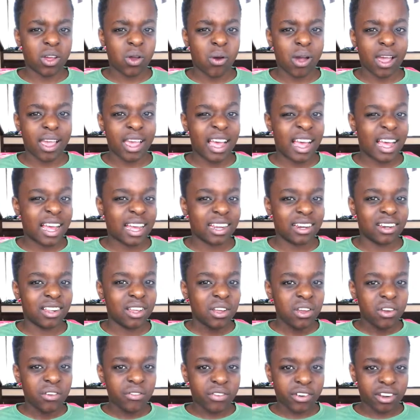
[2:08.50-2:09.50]
quite hard
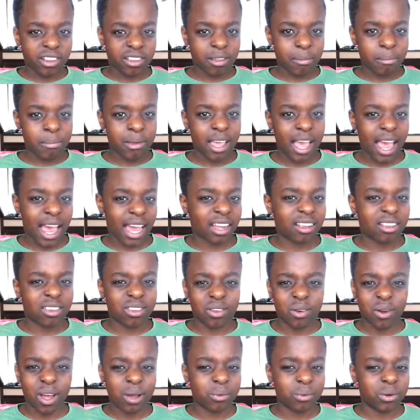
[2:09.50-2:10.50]
for it to be hacked.
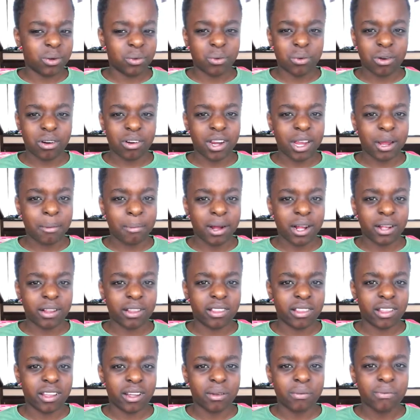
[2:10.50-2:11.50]
So I wouldn't worry
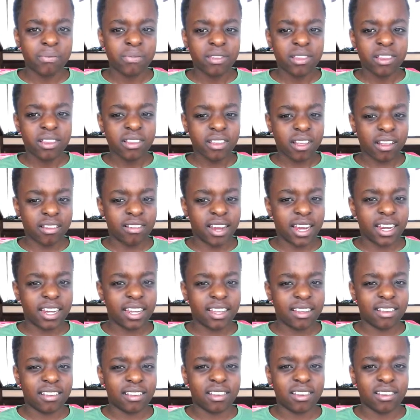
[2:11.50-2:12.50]
about the Touch
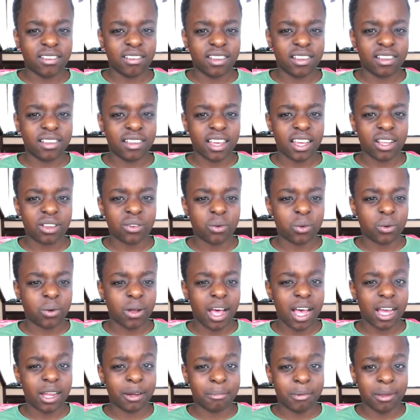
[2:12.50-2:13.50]
ID security at all.
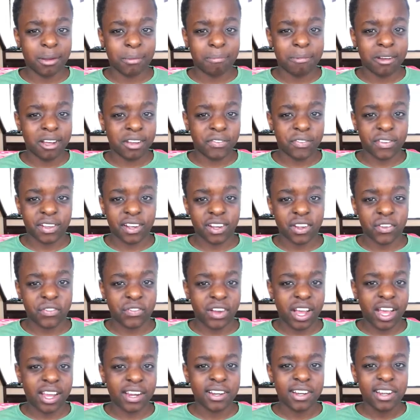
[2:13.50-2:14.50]
I'd be perfectly
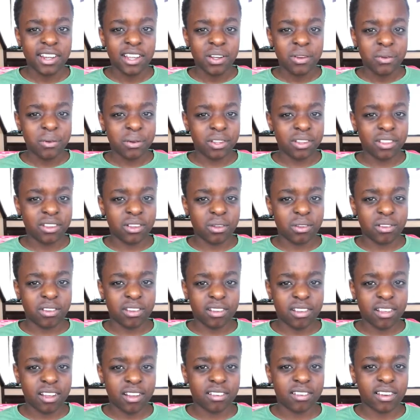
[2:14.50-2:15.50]
fine with
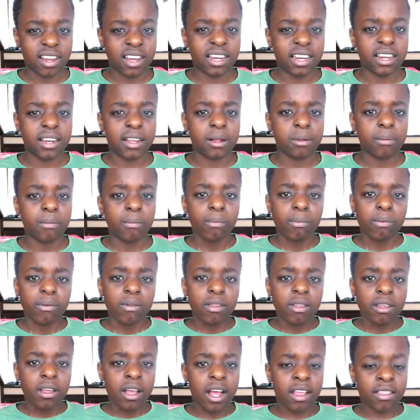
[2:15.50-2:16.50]
using Touch ID.
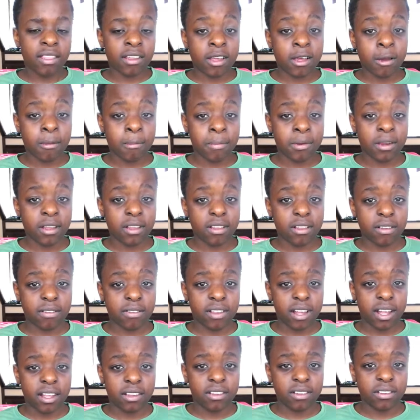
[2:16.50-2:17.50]
Other companies have
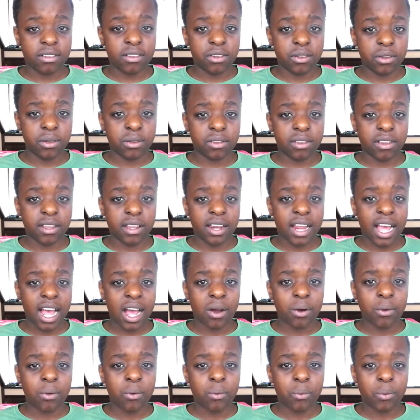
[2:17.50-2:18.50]
started to use it
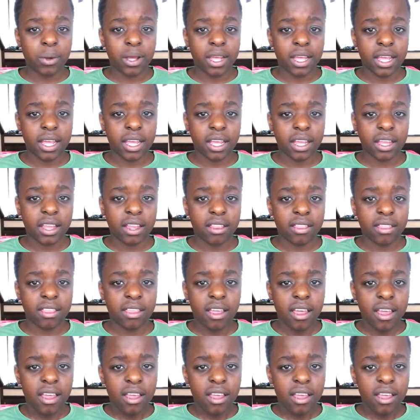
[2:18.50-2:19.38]
now with